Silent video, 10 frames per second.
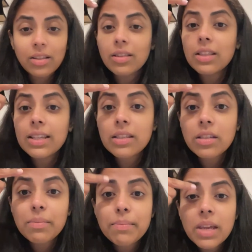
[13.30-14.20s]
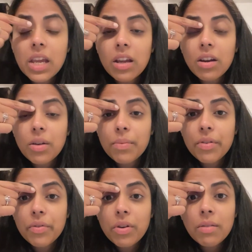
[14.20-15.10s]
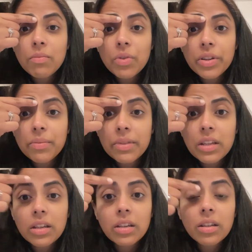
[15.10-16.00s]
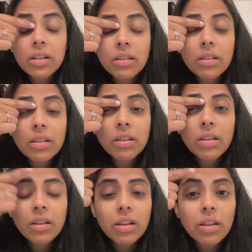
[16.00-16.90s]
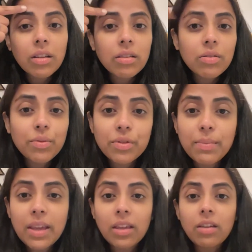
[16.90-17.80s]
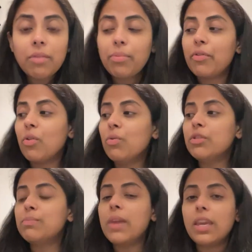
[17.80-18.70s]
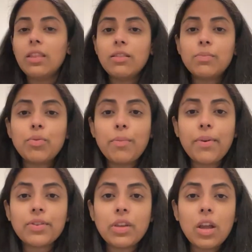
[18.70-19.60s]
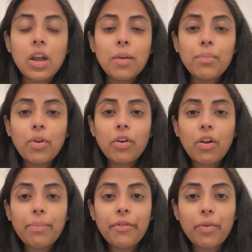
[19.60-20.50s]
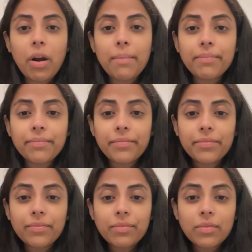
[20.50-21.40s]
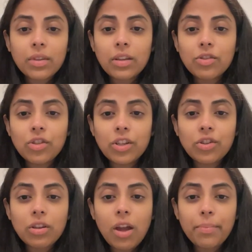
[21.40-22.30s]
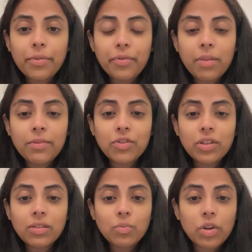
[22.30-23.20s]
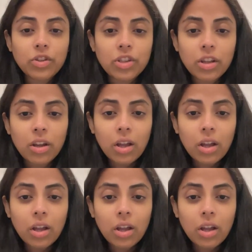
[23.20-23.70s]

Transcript: They still make her perform? What do you mean? Who's making her who's making this poor girl perform? She should not perform if she doesn't want to.